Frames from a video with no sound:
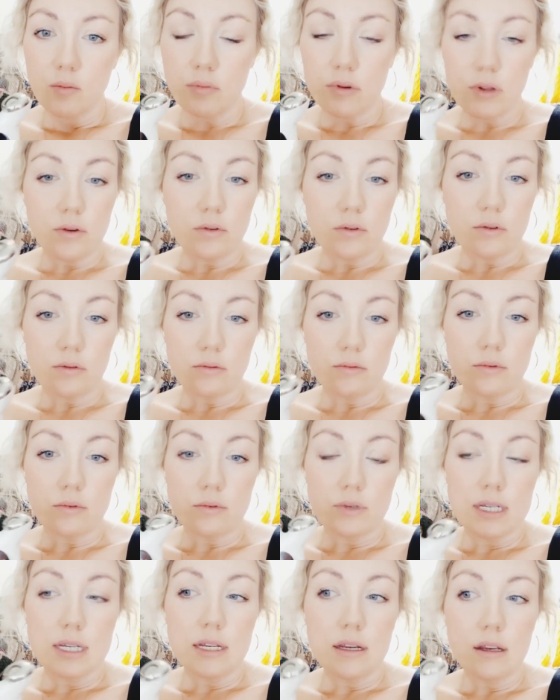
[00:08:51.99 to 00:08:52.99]
blown
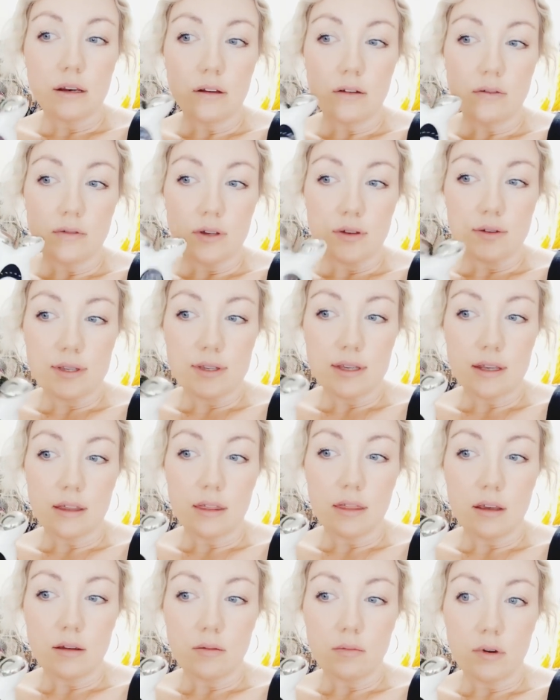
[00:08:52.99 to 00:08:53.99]
routine of
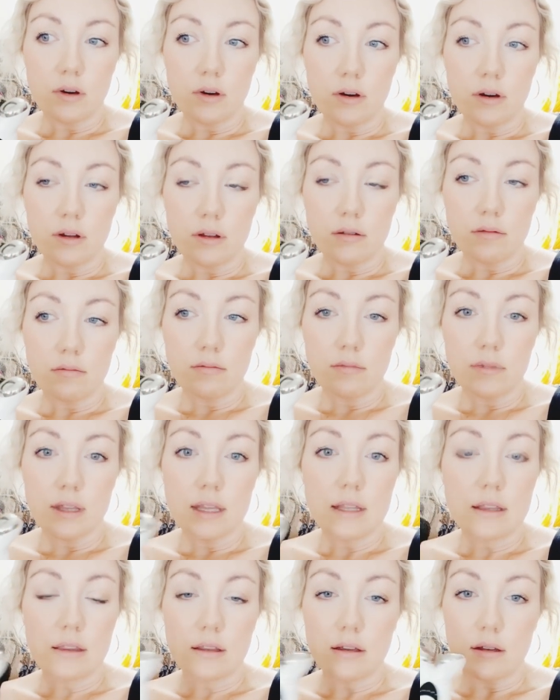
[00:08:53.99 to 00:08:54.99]
using them
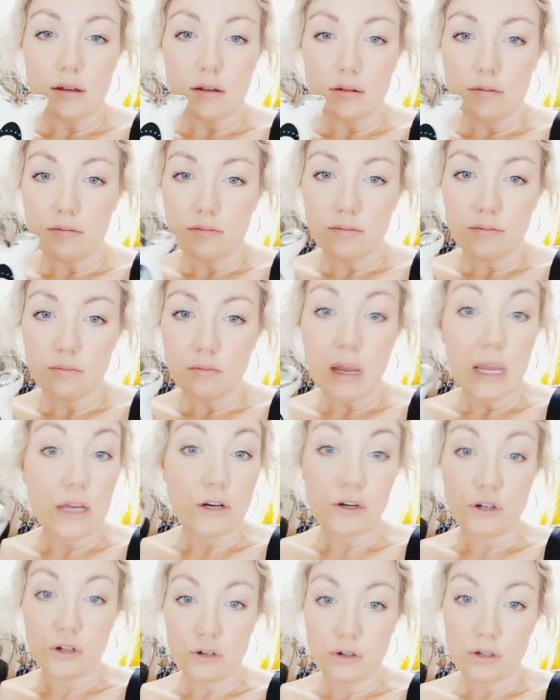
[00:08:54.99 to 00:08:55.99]
in the
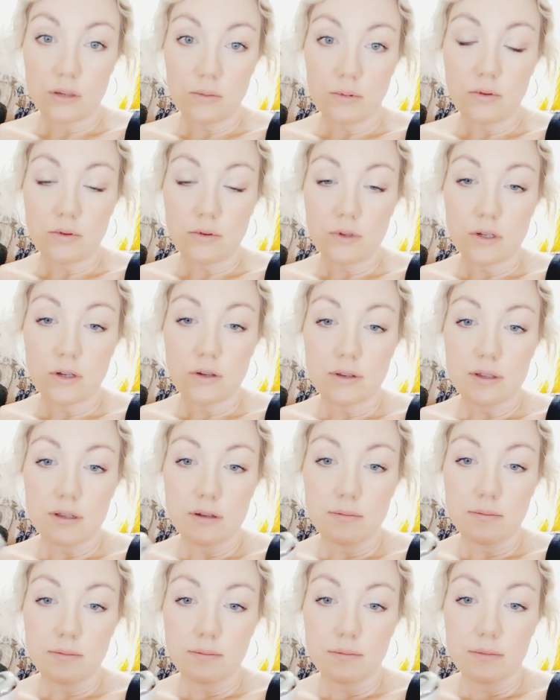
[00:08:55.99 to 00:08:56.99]
manner you're supposed to use
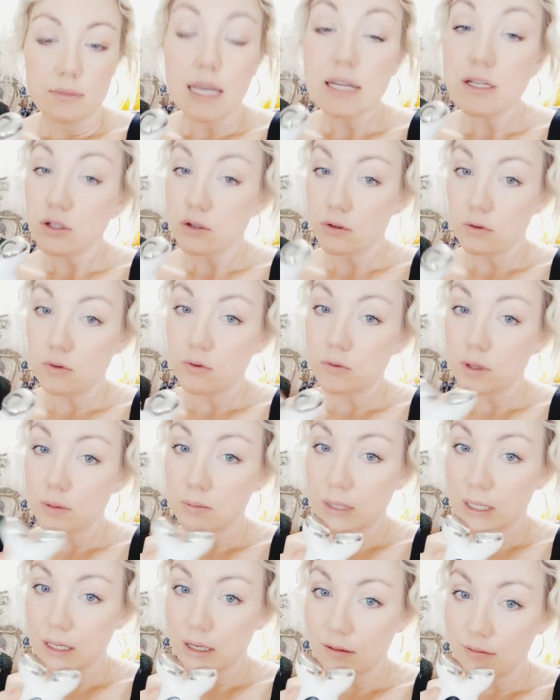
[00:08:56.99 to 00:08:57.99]
them. I do with
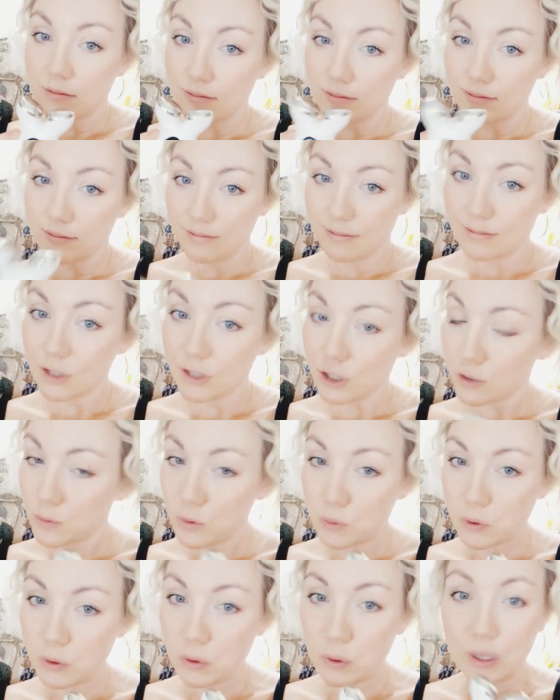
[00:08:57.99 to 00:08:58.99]
my
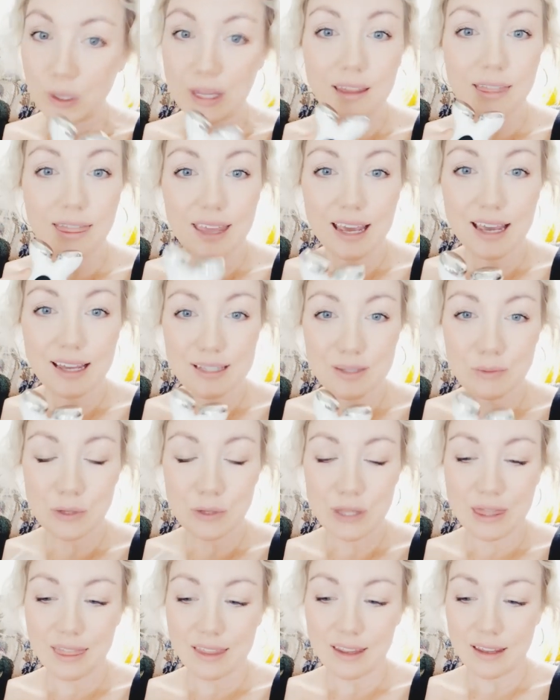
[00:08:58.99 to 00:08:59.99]
derma rolling. That's
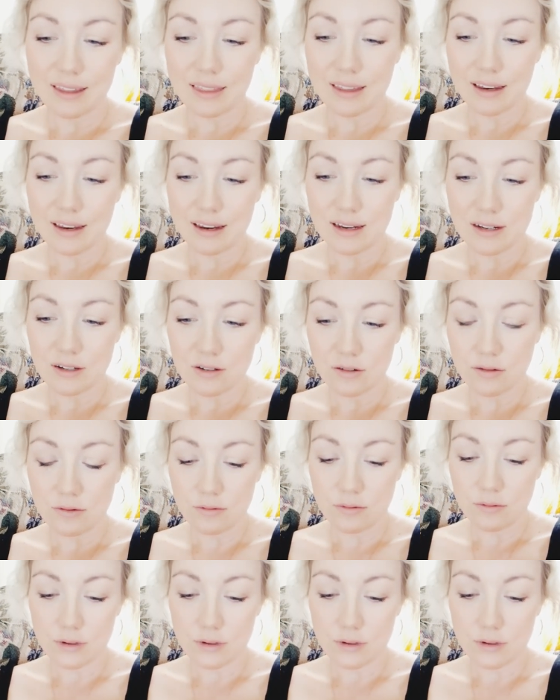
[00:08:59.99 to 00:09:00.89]
one thing that I do